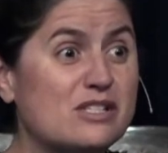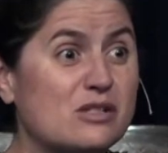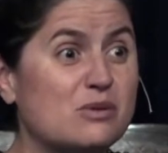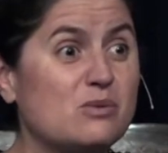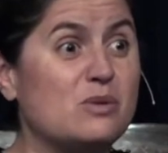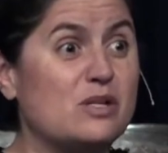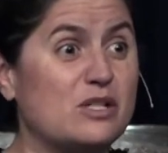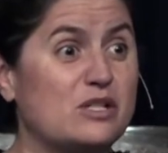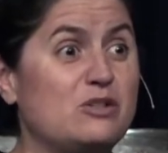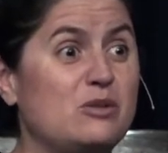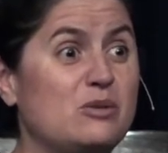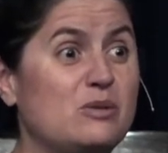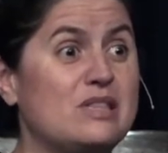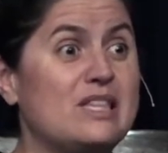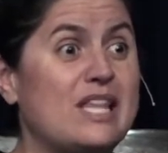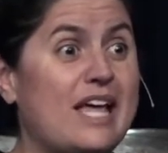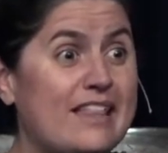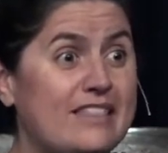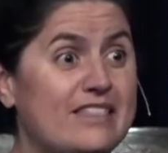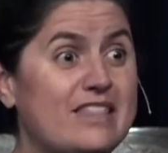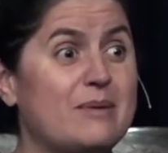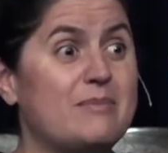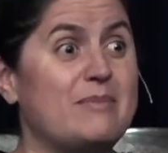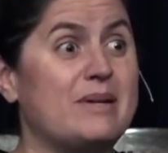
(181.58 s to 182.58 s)
one who
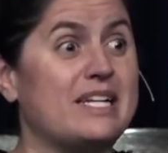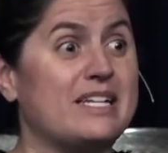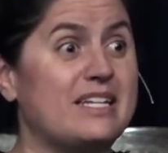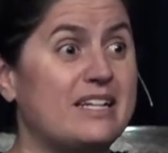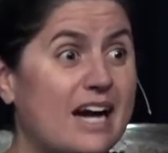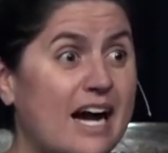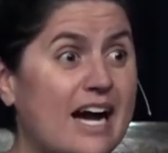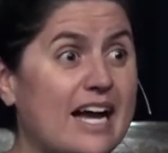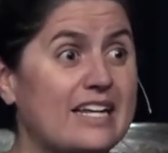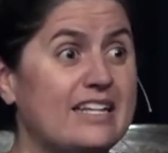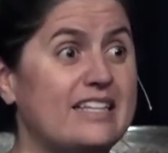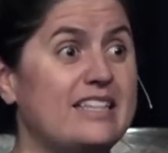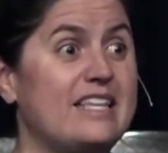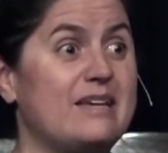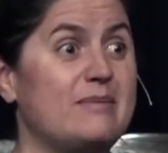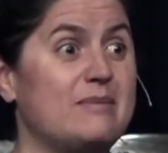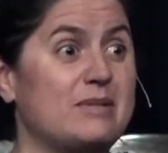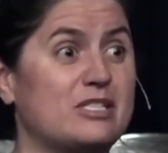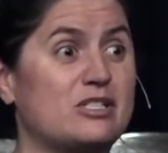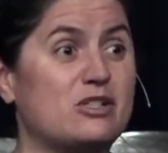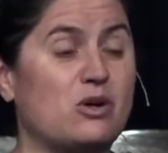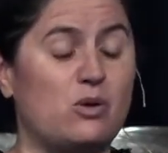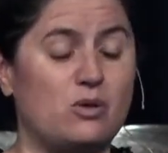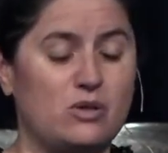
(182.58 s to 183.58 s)
led them and guided them and
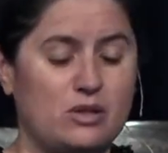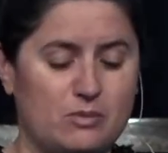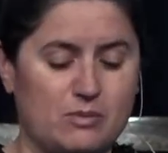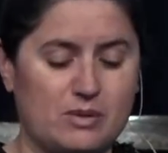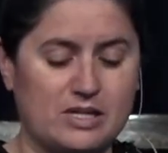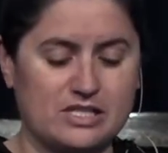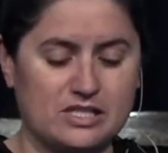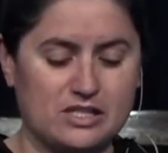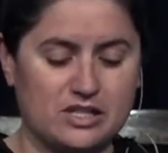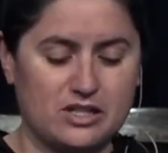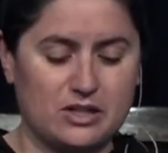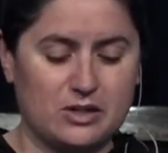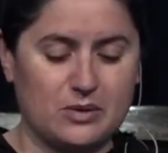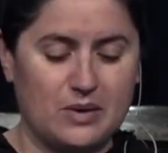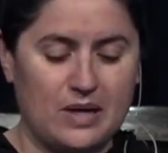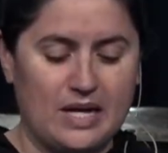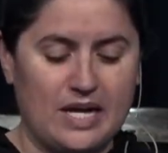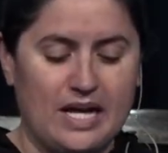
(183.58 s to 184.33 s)
told them what to do.